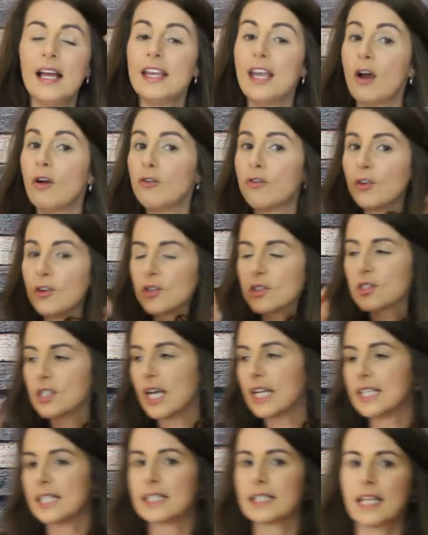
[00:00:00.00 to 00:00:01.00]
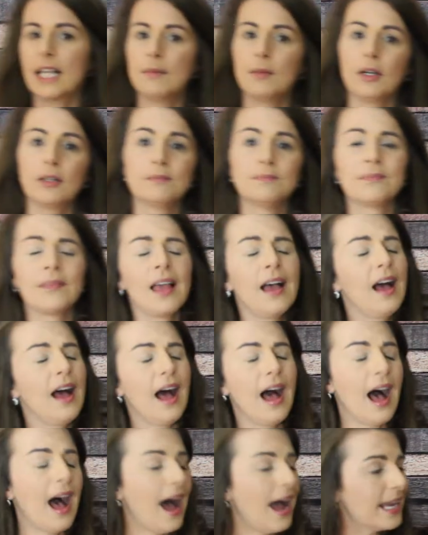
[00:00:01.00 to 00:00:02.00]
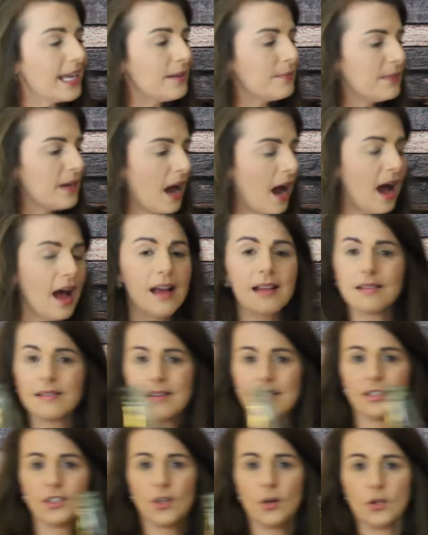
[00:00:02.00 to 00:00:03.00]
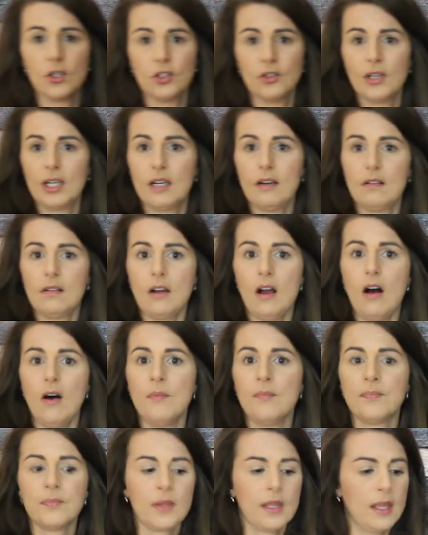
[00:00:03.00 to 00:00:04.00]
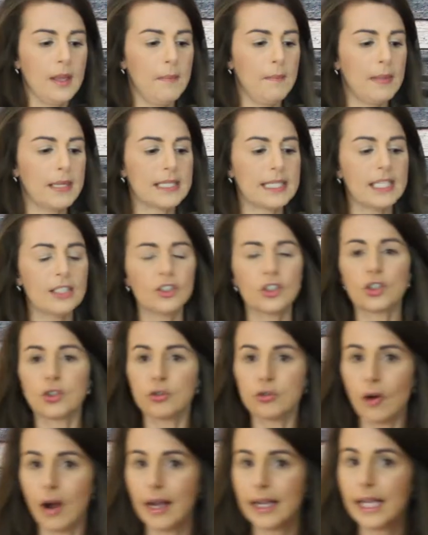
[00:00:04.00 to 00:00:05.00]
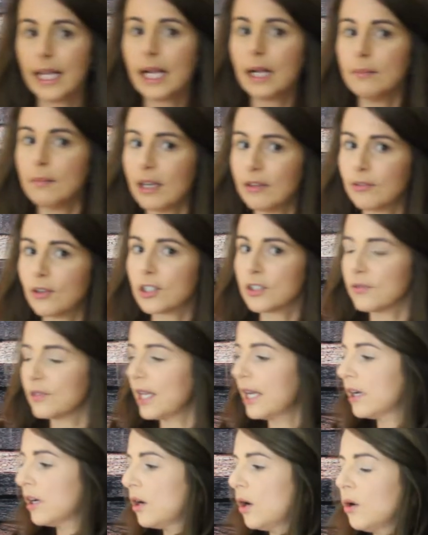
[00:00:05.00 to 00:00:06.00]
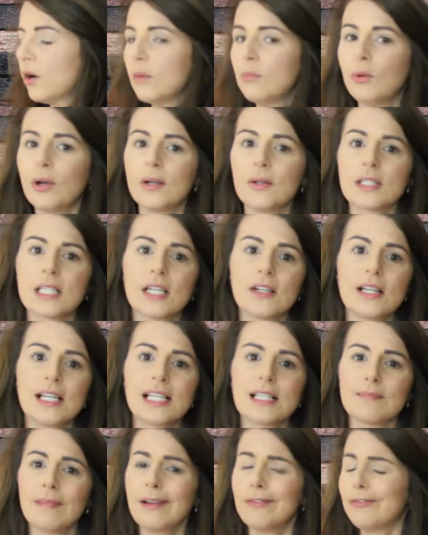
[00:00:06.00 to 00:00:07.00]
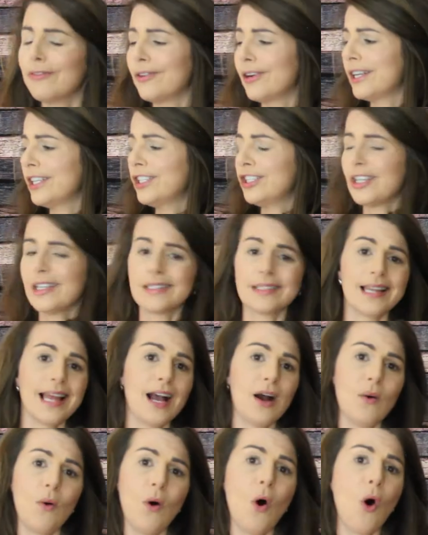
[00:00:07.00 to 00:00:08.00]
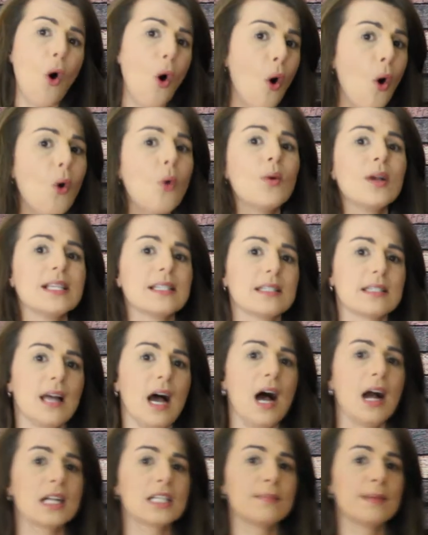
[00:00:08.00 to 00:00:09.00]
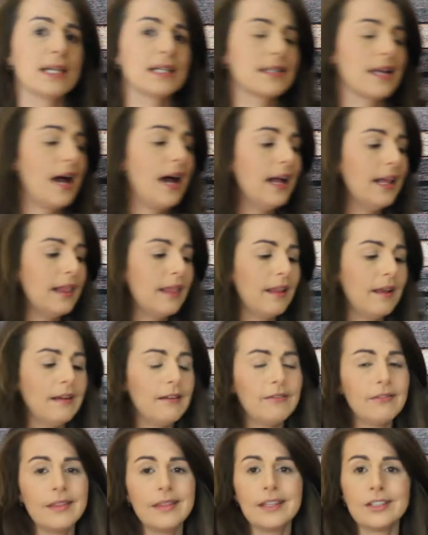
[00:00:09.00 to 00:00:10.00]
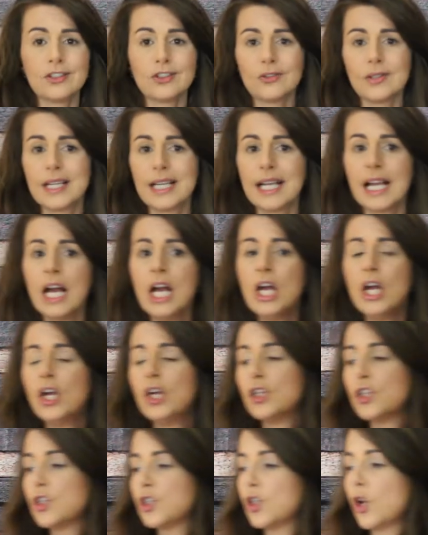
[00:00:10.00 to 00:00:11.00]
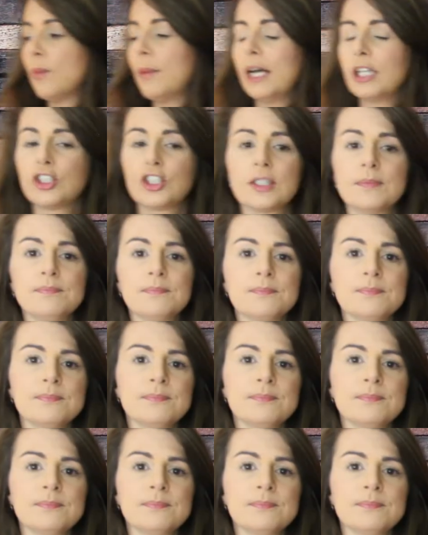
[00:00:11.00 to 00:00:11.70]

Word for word: Now first, a disclaimer. I am not a soda drinker at all, but since trying my first Fernet and Coke in Buenos Aires, my fridge is now always stocked because I love this drink so much.